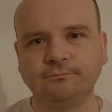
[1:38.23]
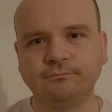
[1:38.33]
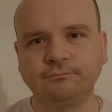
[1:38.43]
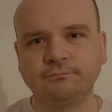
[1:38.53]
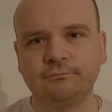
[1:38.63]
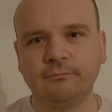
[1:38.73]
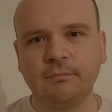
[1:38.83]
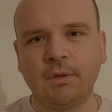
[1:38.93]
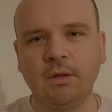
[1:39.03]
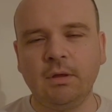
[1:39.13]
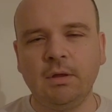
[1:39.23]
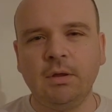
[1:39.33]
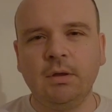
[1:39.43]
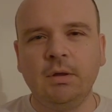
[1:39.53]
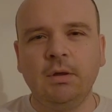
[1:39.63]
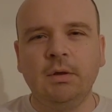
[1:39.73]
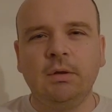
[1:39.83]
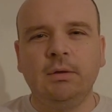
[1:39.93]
Nothing is said.